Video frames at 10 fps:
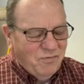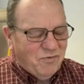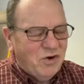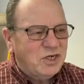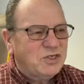
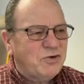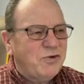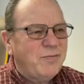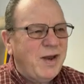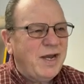for us
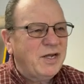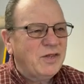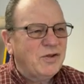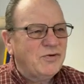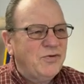to remain
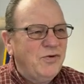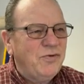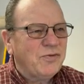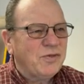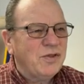in the
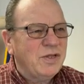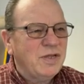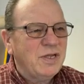truth.